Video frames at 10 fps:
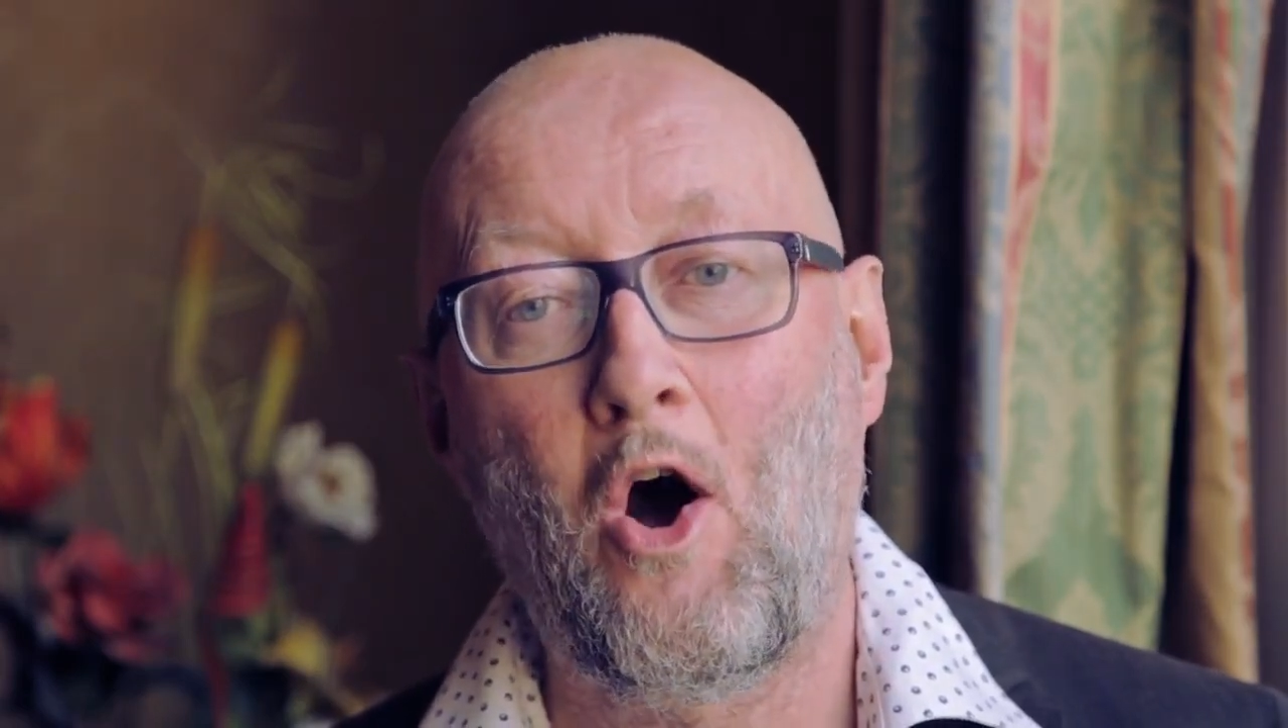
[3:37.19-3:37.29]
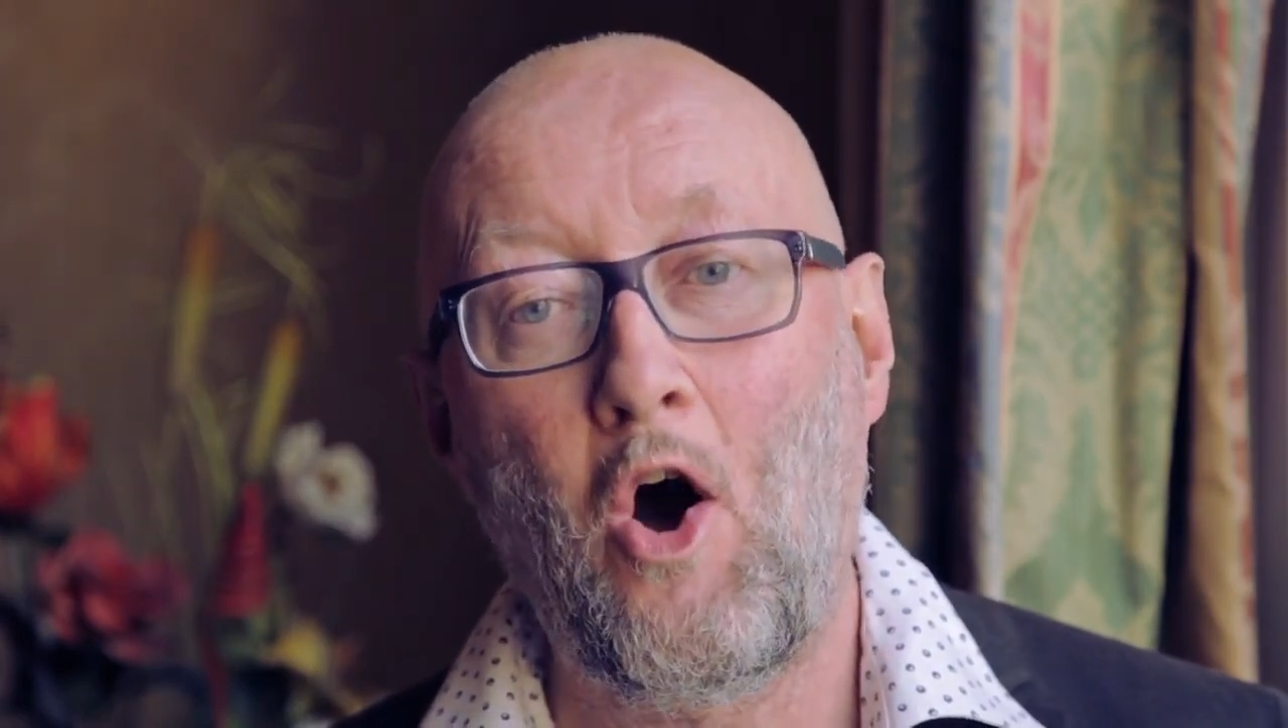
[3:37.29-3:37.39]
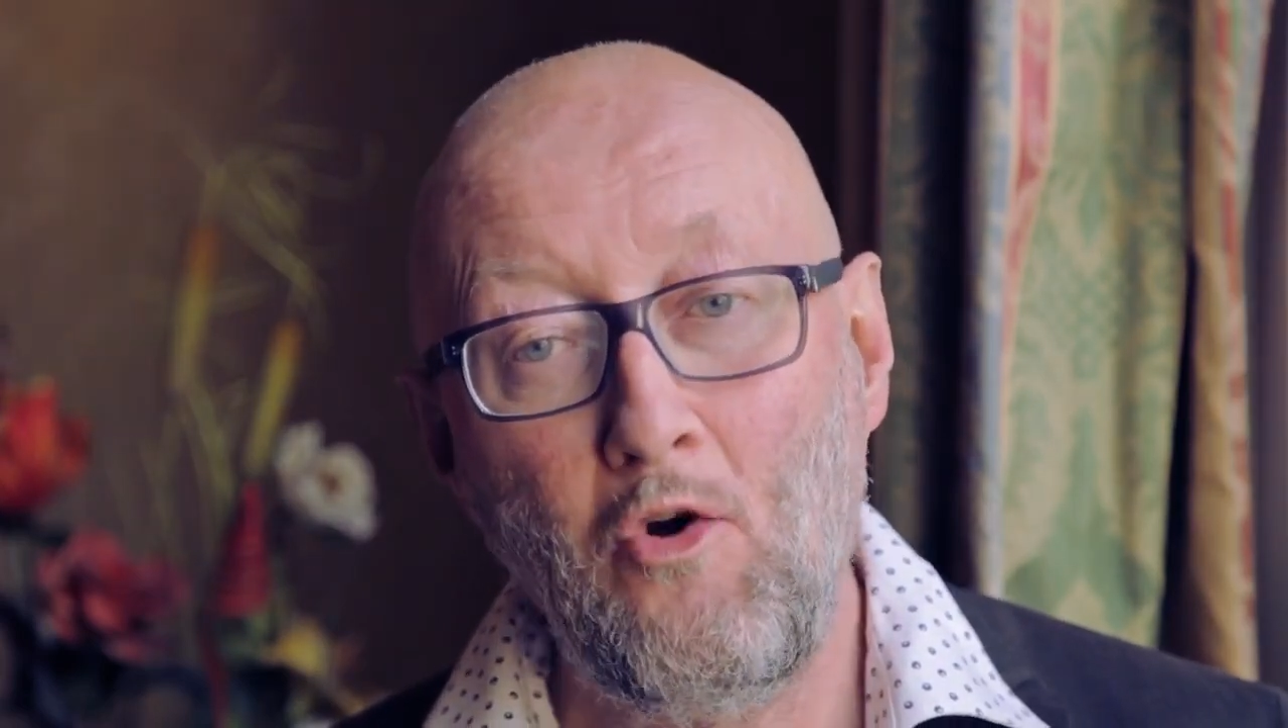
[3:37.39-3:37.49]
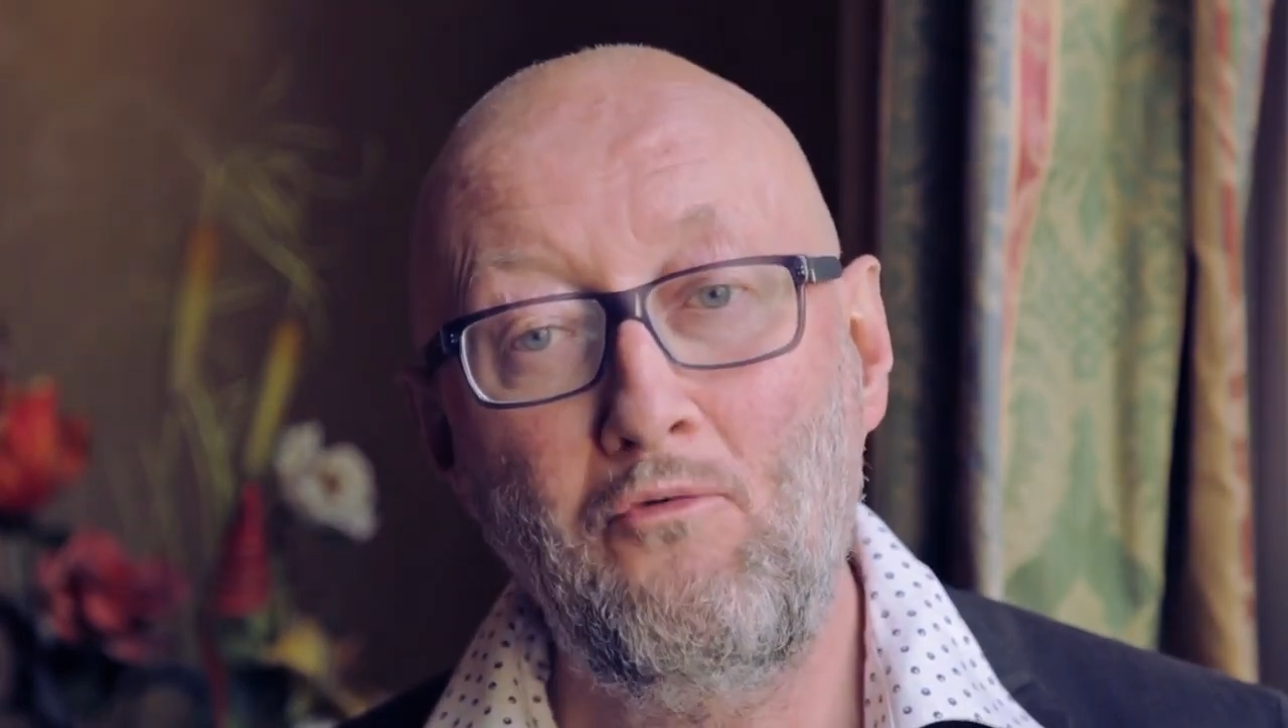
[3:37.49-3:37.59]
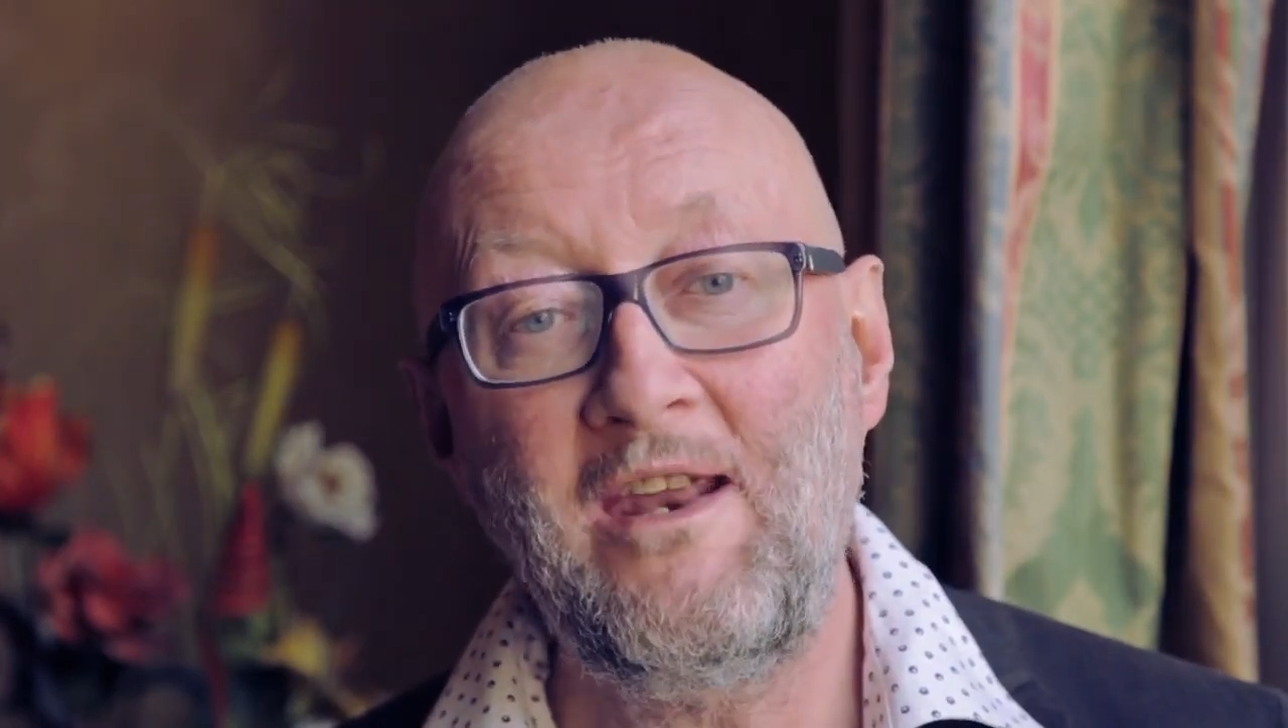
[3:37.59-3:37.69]

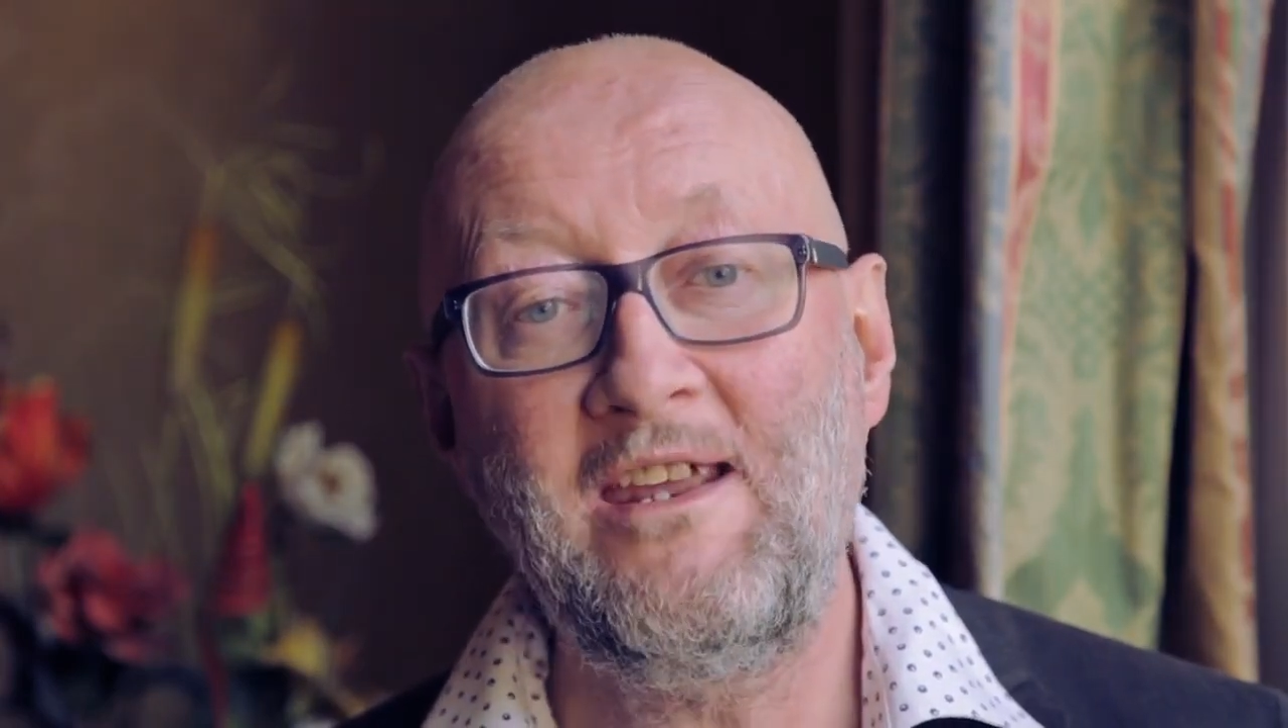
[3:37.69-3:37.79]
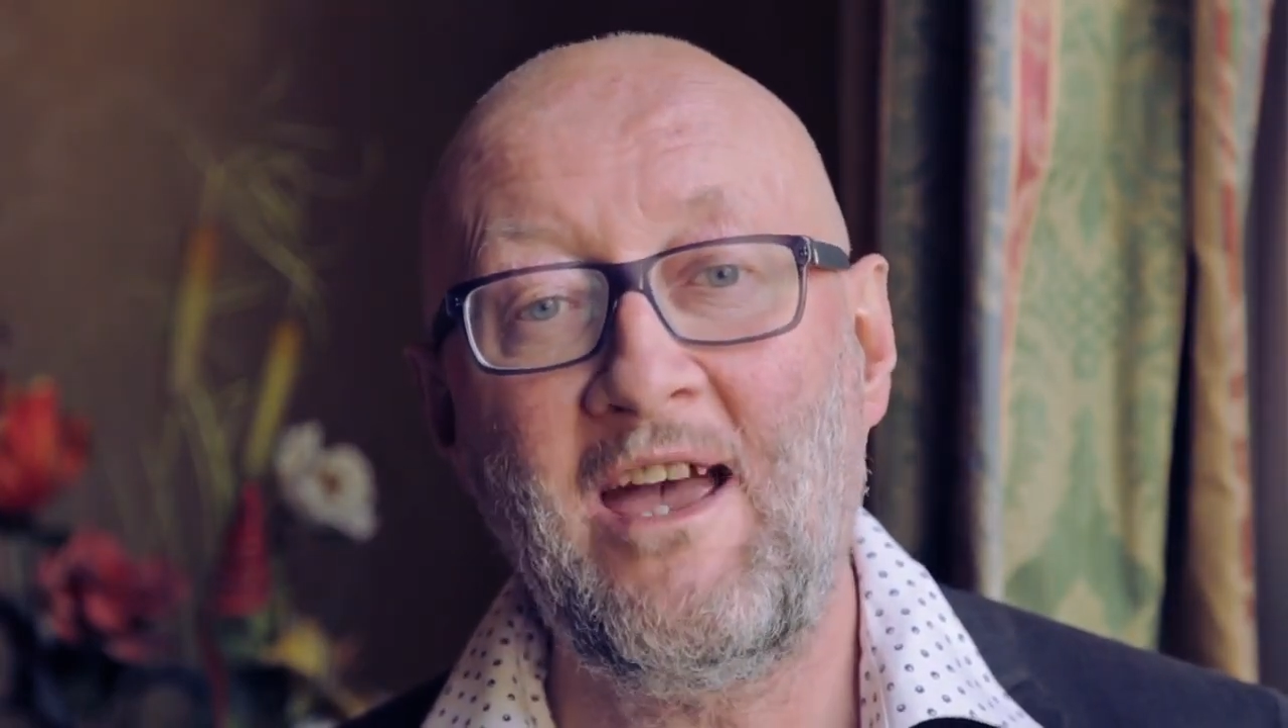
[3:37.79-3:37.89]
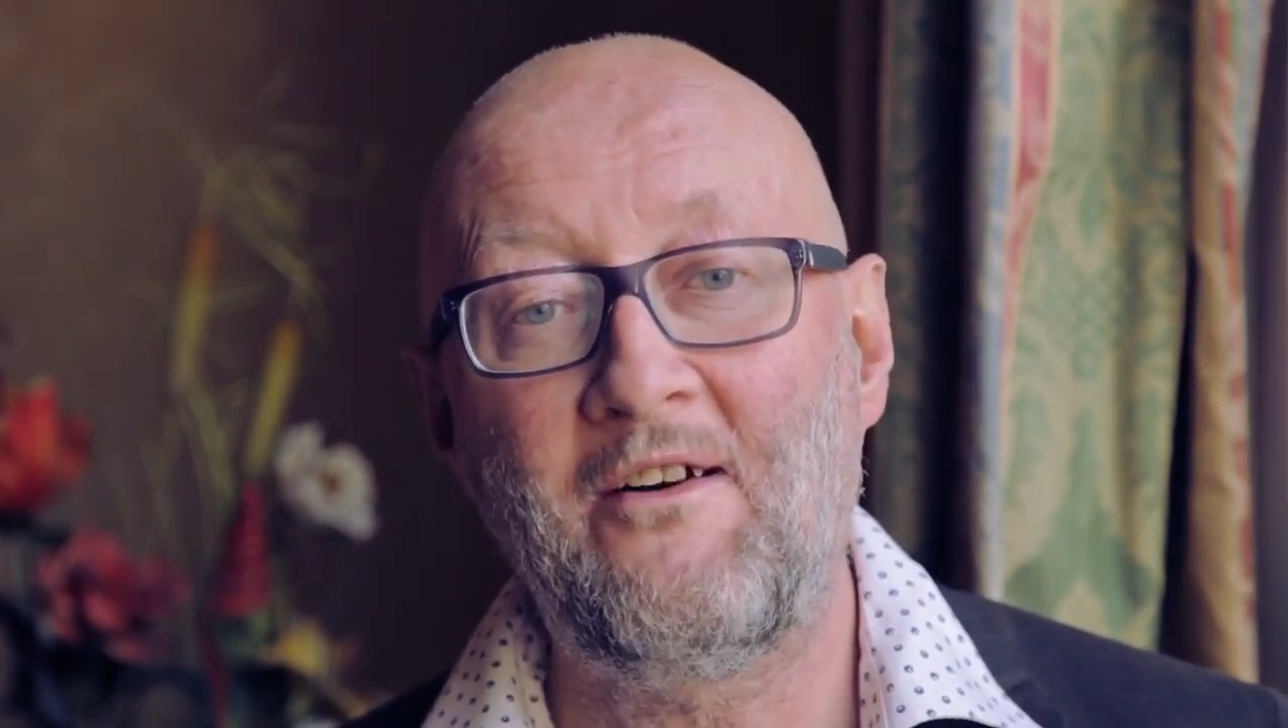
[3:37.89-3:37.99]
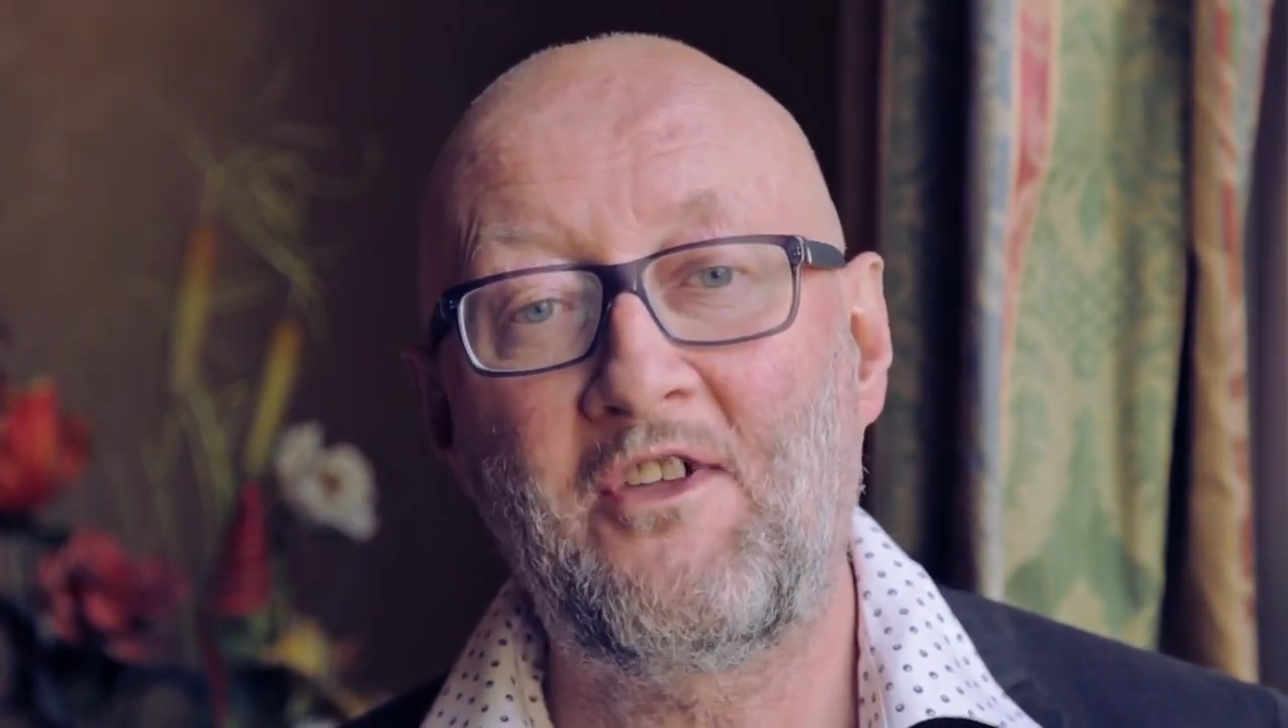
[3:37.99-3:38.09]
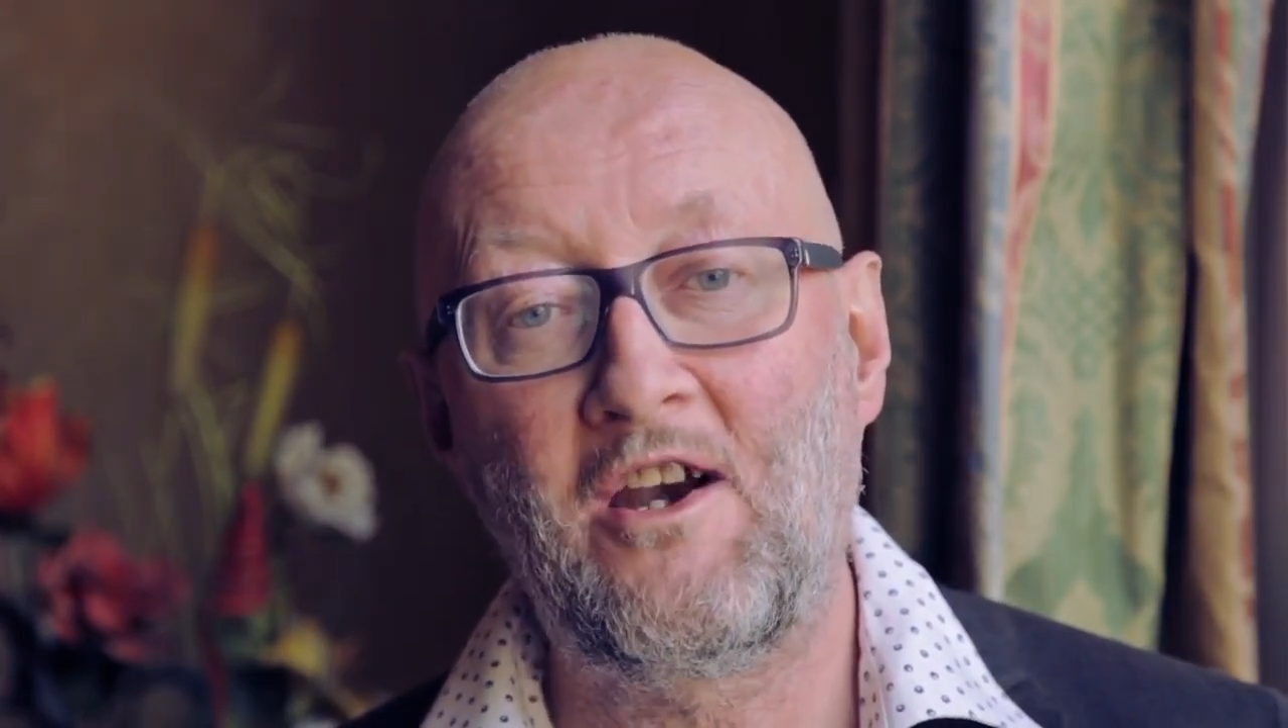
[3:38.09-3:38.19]
already have